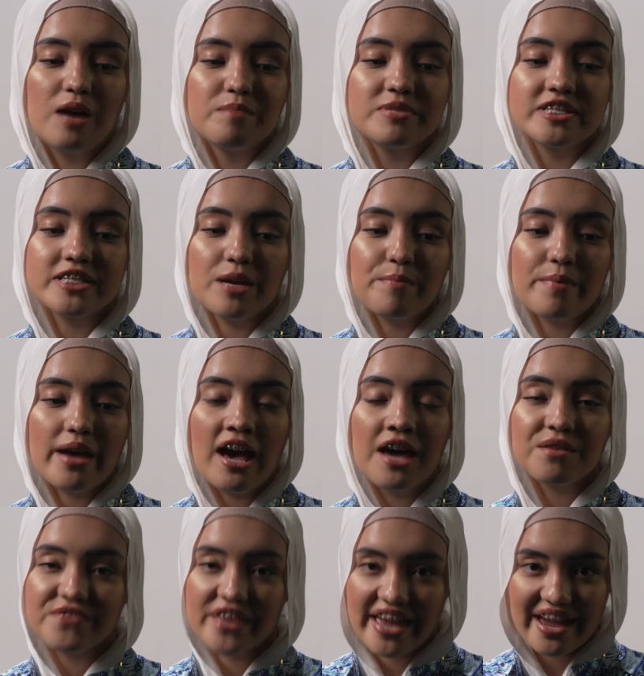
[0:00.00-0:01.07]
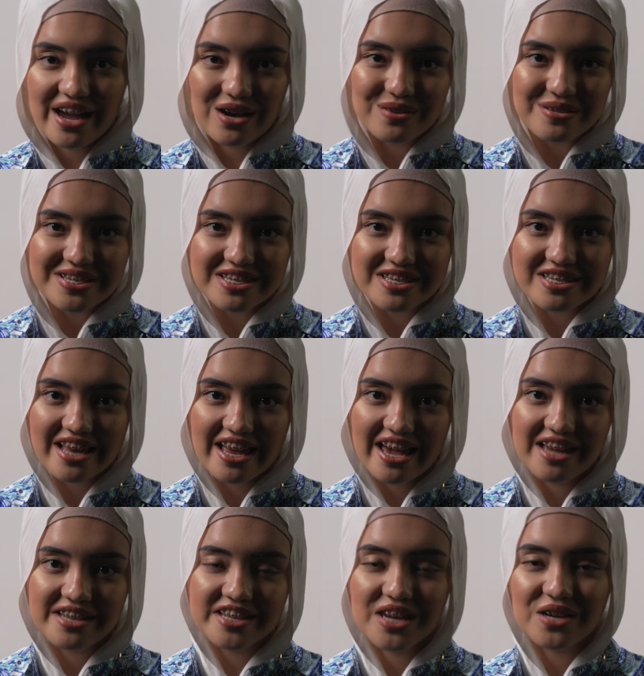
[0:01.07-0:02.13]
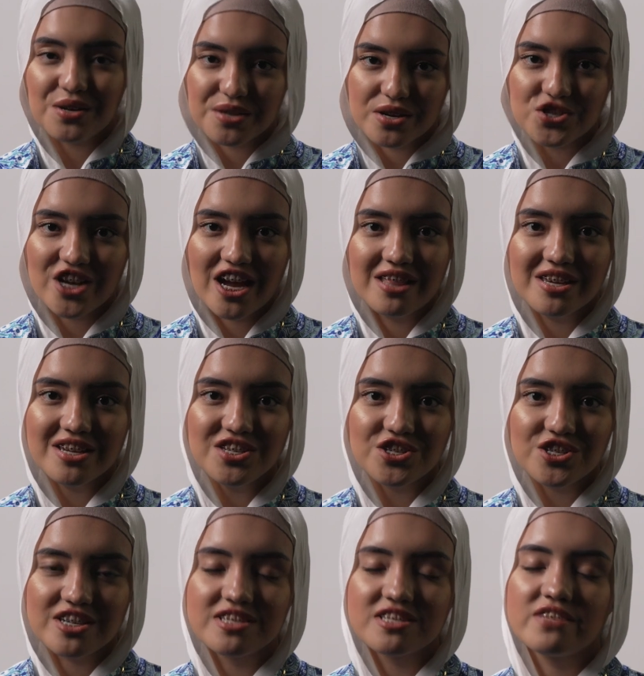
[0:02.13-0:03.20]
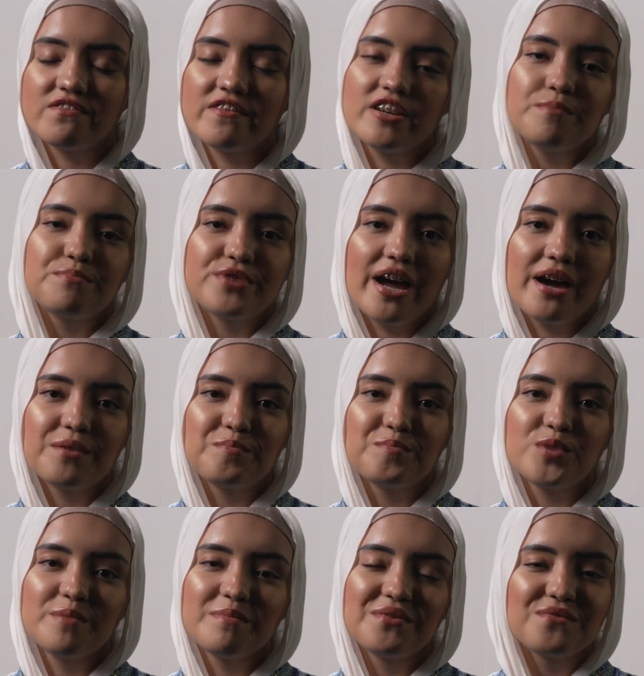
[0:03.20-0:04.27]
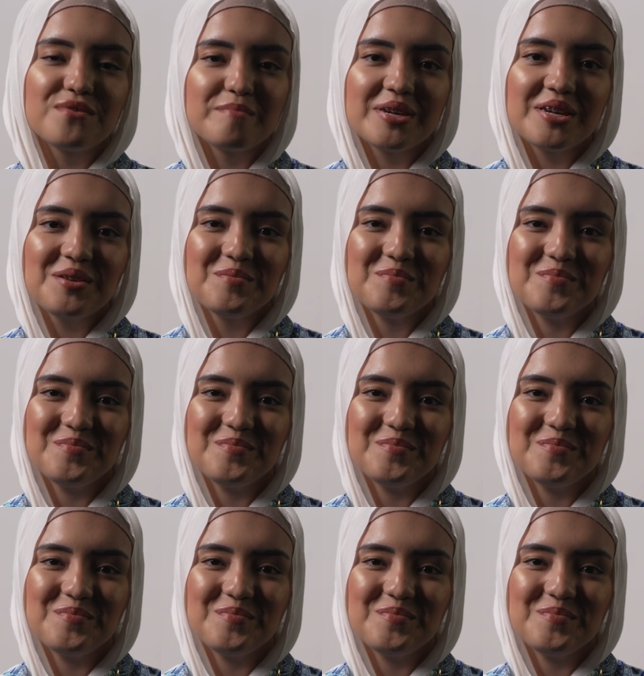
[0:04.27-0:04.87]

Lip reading: step out of the house and take on a challenge, it's a very proud moment for me.